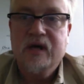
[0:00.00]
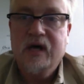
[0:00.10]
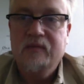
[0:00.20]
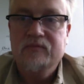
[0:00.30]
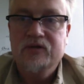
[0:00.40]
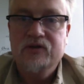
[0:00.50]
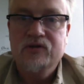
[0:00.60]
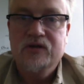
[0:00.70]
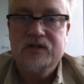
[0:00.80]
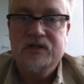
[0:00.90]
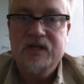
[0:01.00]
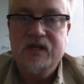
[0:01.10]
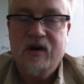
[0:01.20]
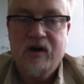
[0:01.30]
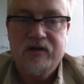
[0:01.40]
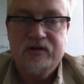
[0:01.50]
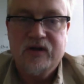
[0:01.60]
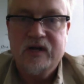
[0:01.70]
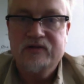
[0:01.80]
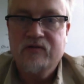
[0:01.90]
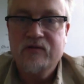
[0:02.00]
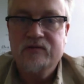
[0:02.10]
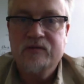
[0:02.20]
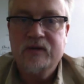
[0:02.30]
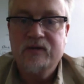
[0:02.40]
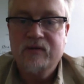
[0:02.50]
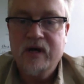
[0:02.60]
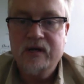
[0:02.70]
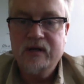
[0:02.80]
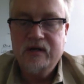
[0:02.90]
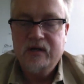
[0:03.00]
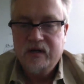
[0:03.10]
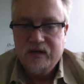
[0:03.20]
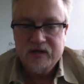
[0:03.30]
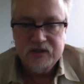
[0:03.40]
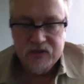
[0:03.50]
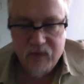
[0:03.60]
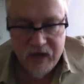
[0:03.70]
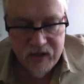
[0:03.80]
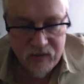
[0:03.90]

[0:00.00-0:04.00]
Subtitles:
So you could see all the transforms being run. This is why you